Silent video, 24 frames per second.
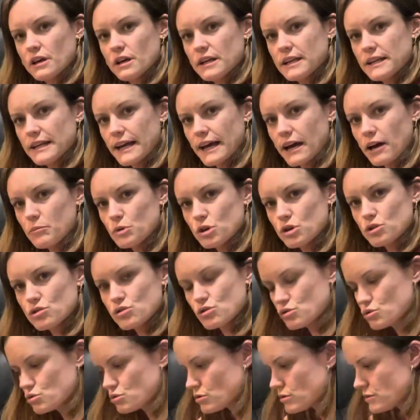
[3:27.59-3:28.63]
Now, I'm not
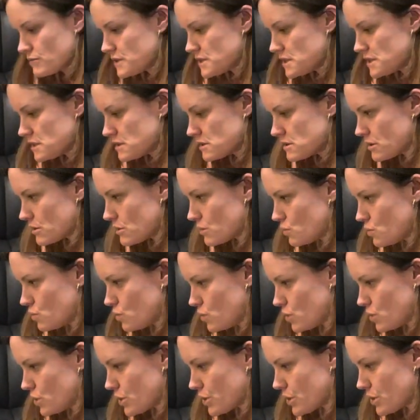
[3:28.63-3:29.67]
sure if this is going to
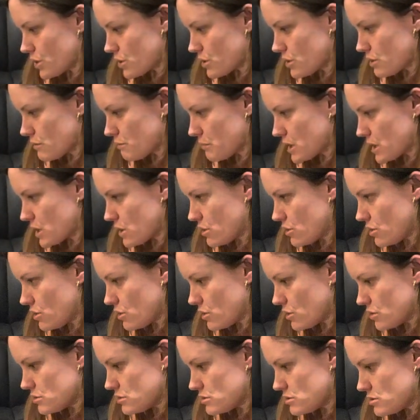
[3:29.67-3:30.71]
work
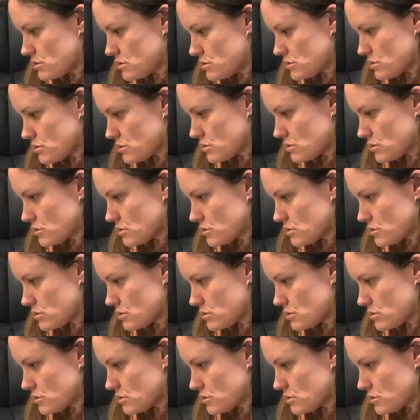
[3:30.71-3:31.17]
because